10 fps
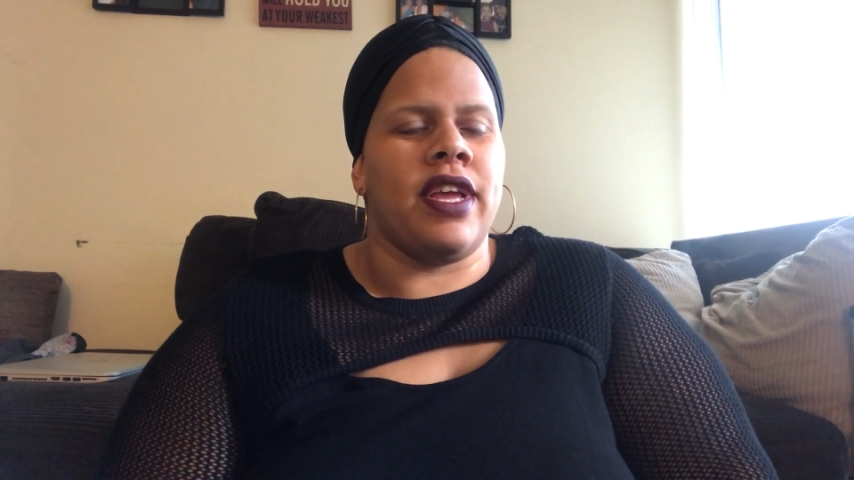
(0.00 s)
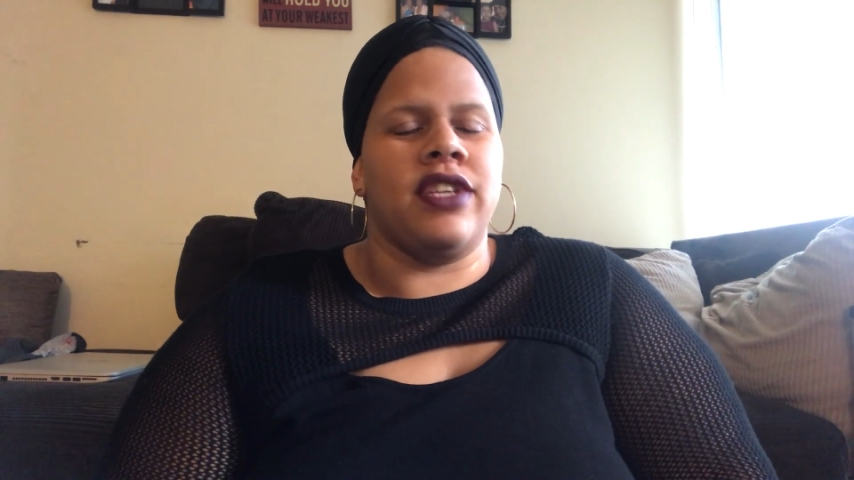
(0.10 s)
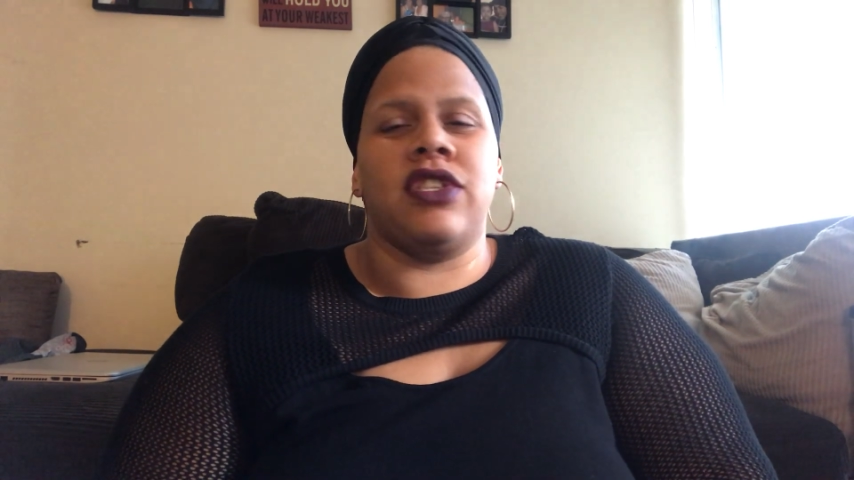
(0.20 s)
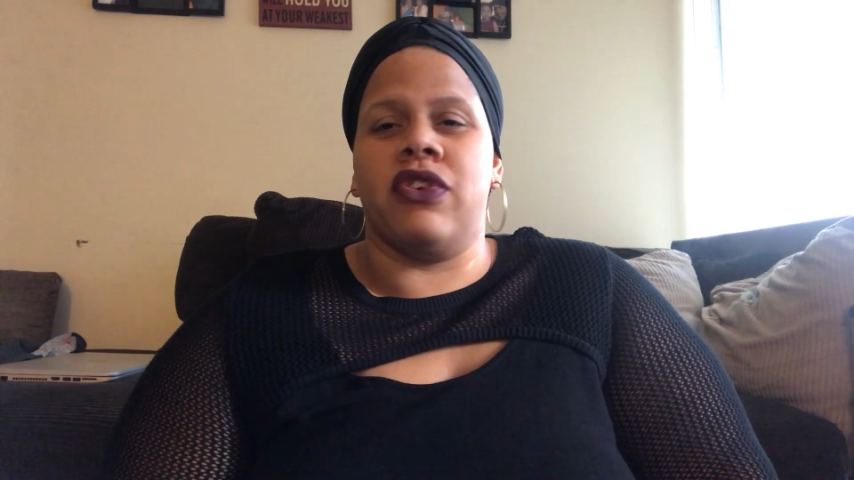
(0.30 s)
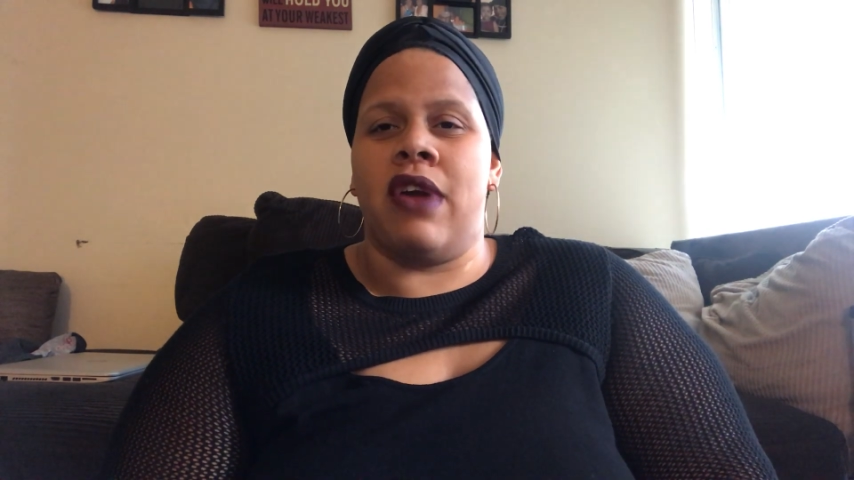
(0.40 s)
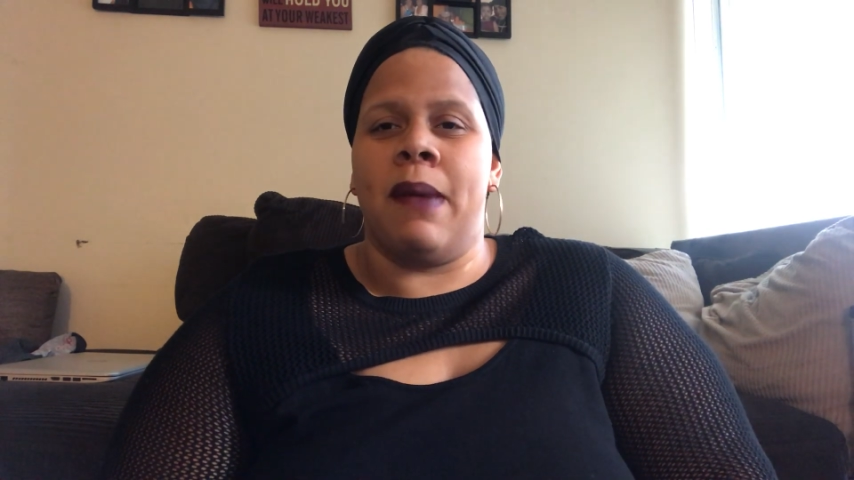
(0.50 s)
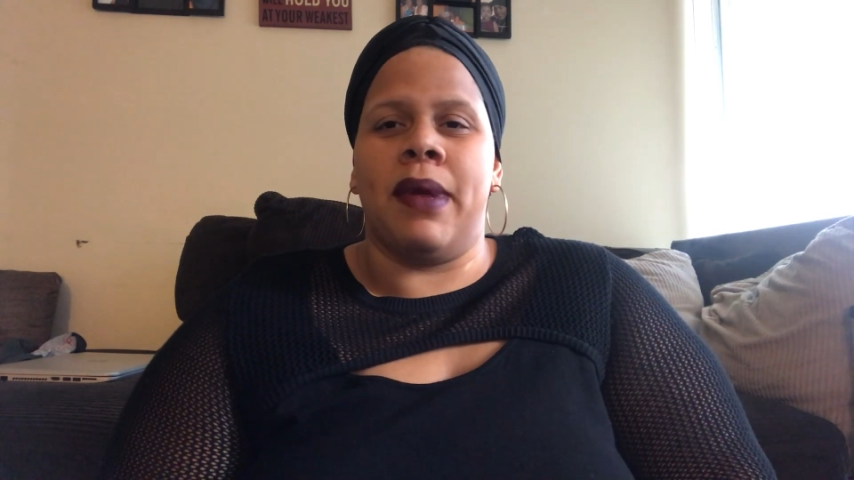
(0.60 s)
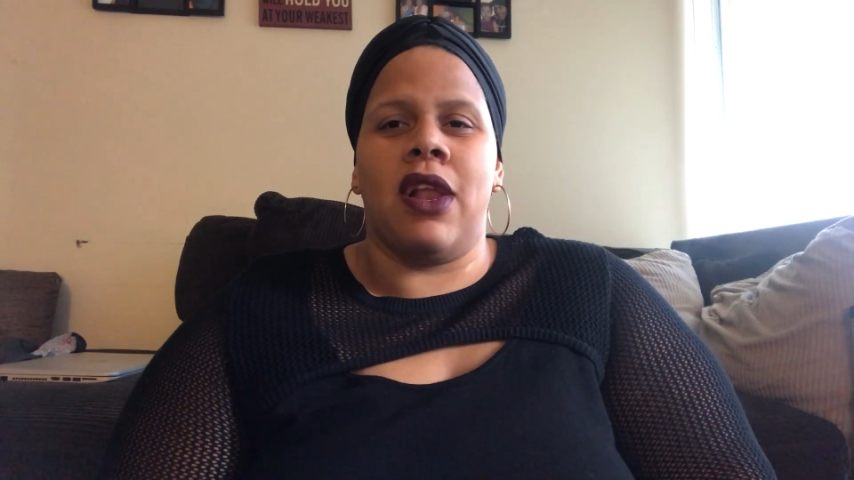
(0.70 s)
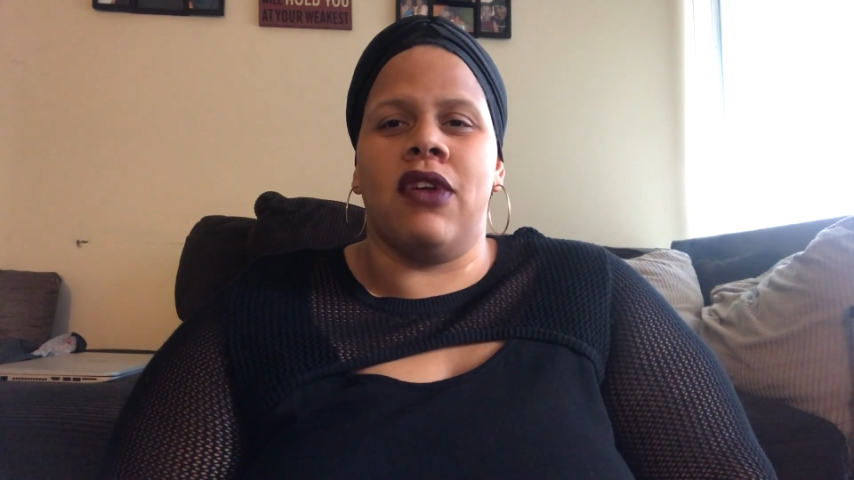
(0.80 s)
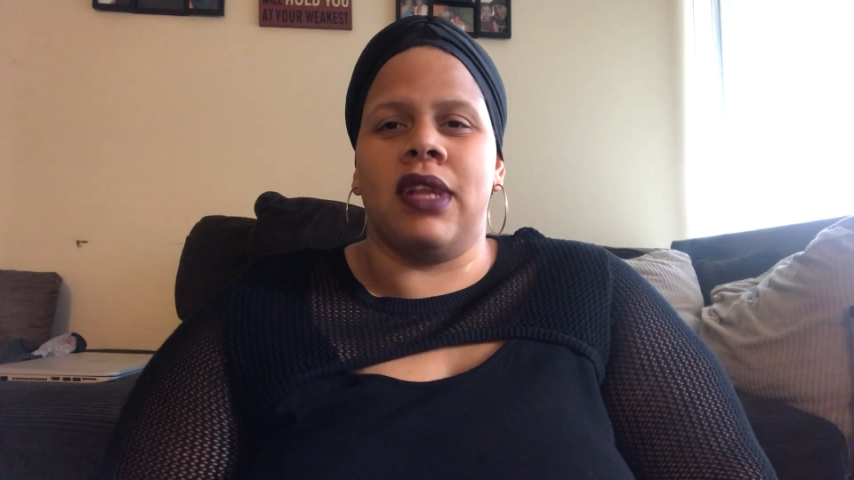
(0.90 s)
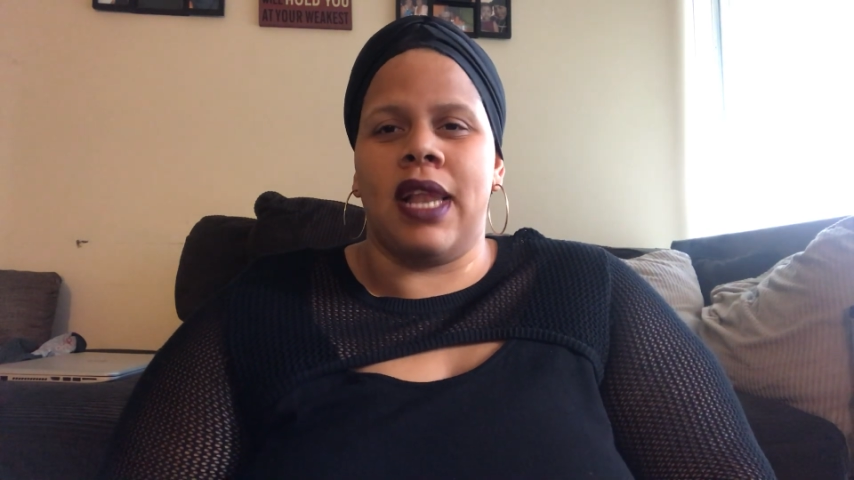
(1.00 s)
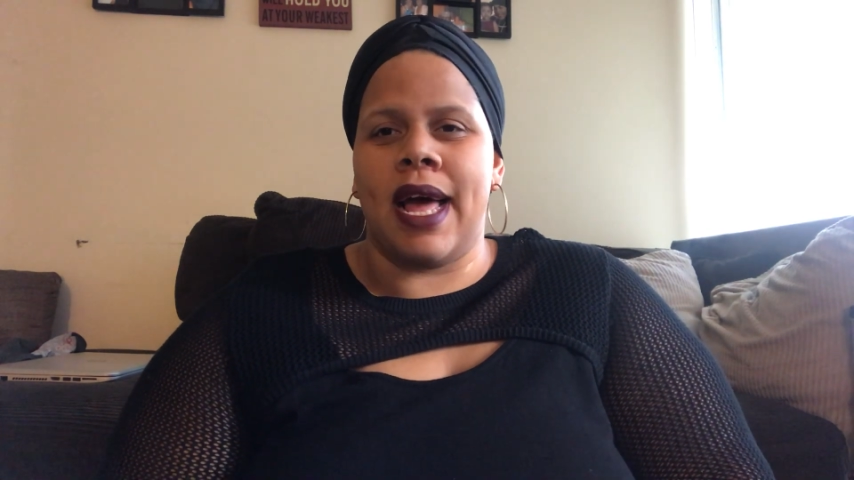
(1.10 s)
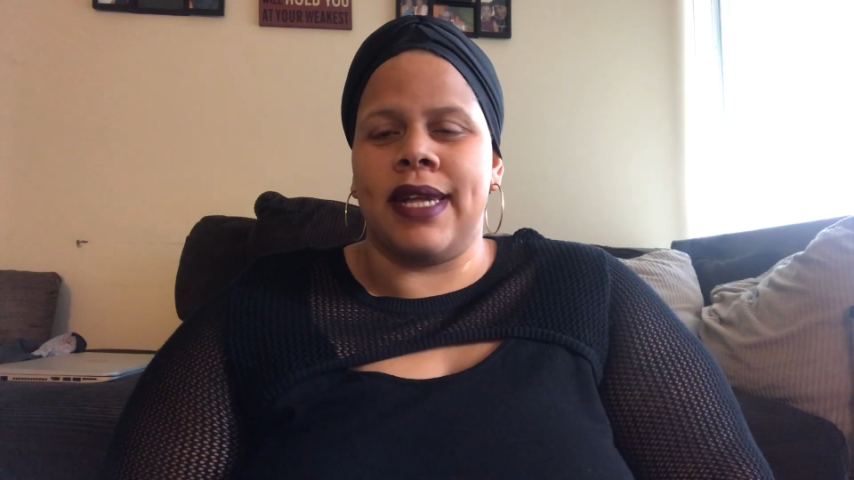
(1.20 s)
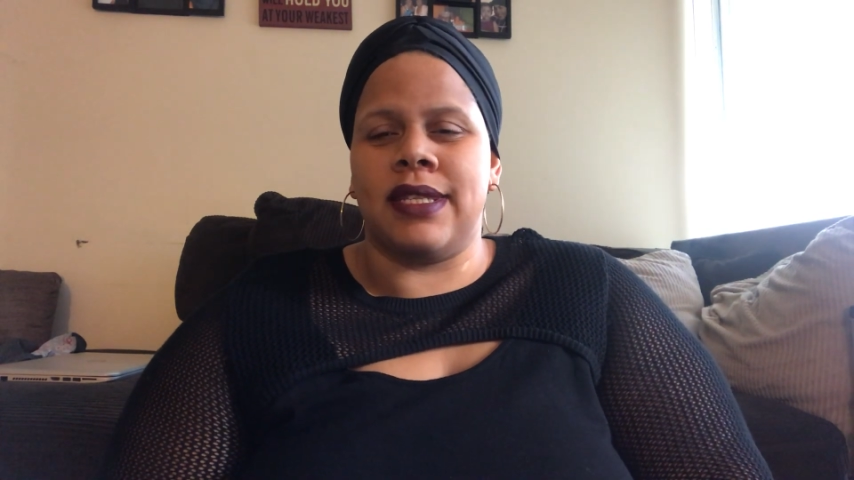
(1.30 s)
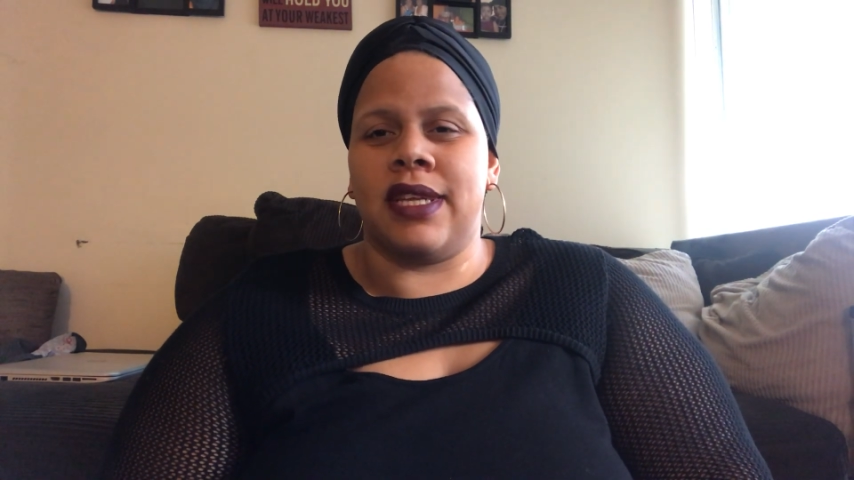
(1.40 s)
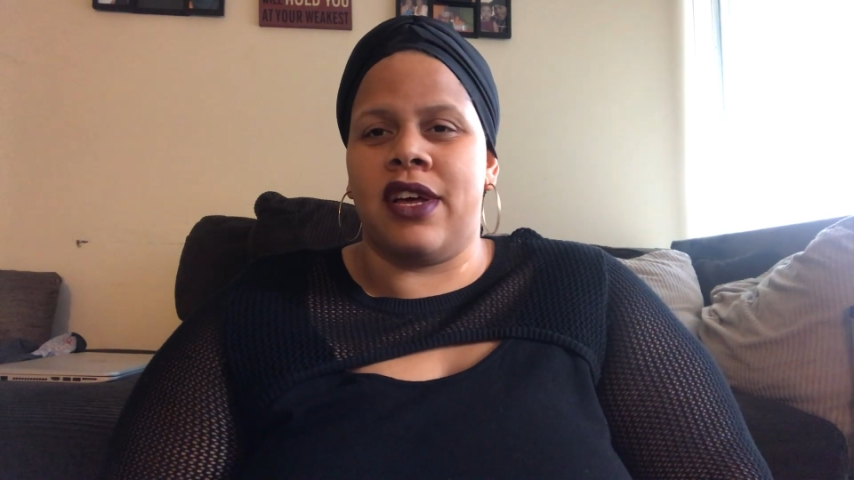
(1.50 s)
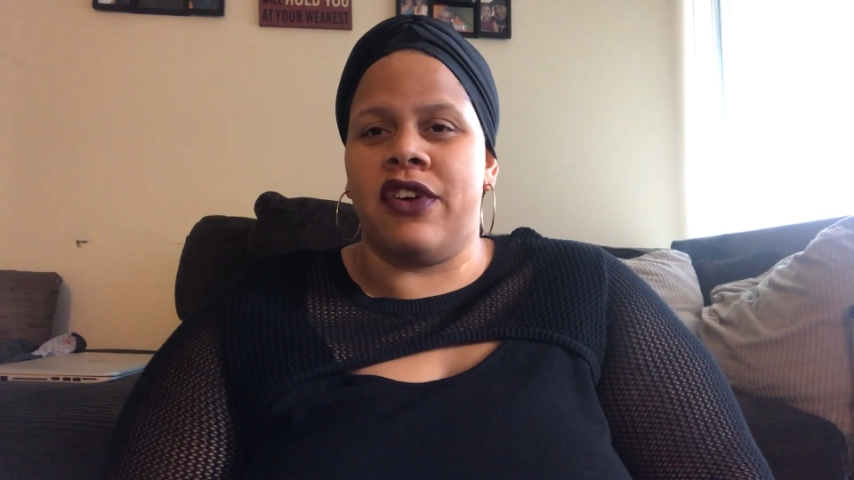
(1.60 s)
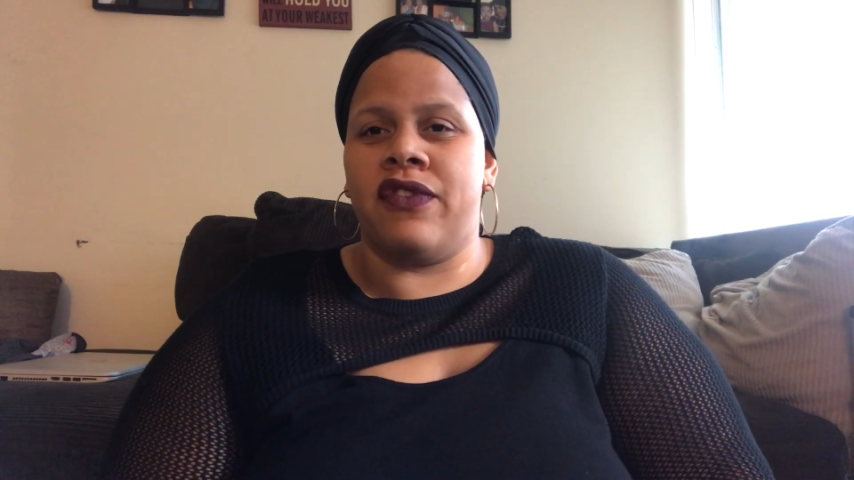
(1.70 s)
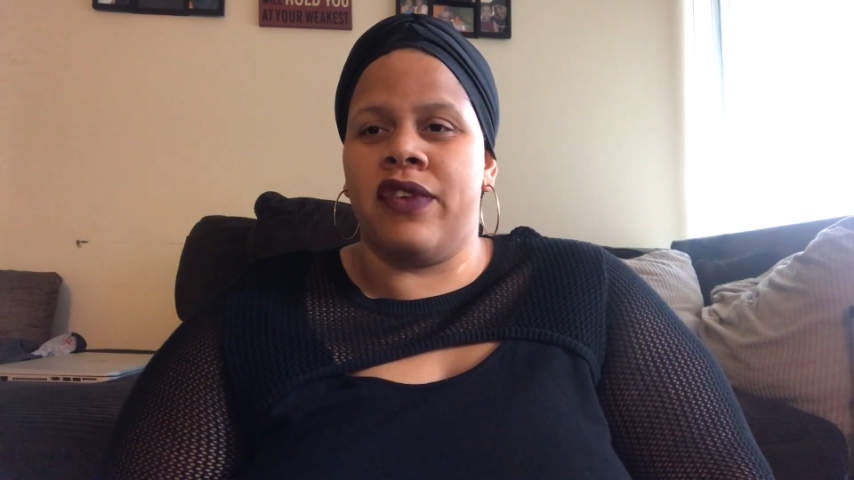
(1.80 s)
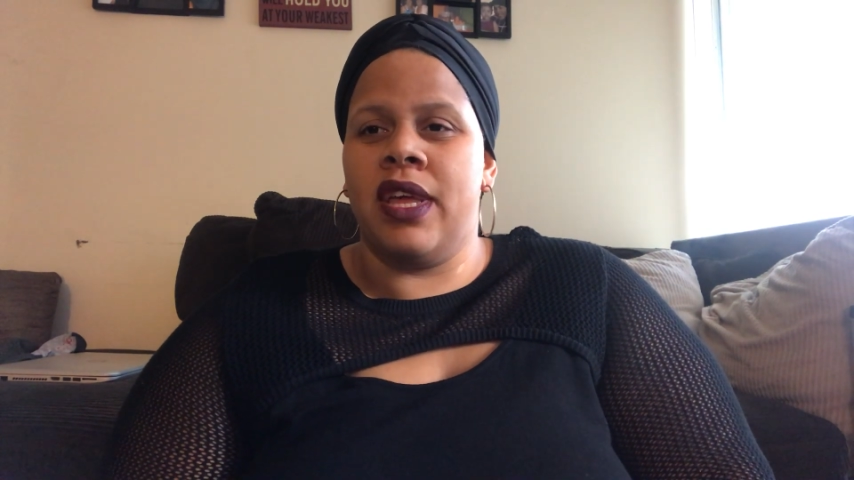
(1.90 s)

Instagram along the lines of,